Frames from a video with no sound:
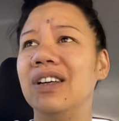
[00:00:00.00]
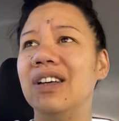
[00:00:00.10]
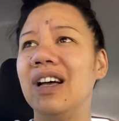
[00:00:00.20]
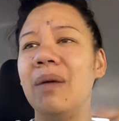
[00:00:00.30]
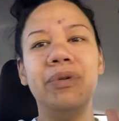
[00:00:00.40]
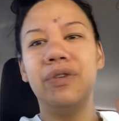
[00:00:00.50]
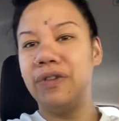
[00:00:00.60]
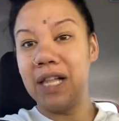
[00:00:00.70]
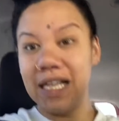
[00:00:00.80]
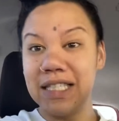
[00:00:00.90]
a
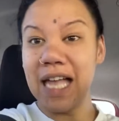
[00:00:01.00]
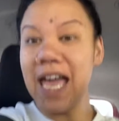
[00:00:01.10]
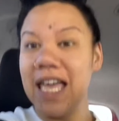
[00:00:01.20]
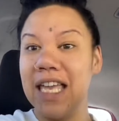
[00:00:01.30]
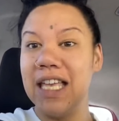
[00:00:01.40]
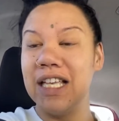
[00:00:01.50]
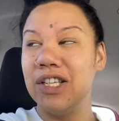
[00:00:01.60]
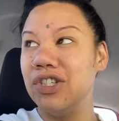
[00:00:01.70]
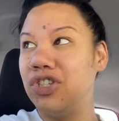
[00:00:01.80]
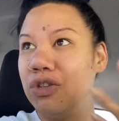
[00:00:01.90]
beautiful last day
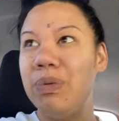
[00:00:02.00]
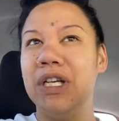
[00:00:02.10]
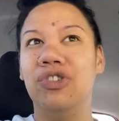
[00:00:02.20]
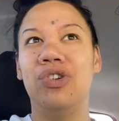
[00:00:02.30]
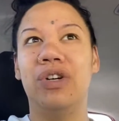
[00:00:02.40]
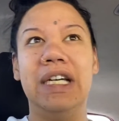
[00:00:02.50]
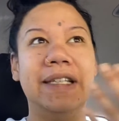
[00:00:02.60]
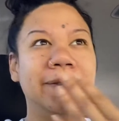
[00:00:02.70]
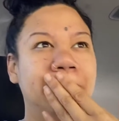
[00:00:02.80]
should be enjoyed.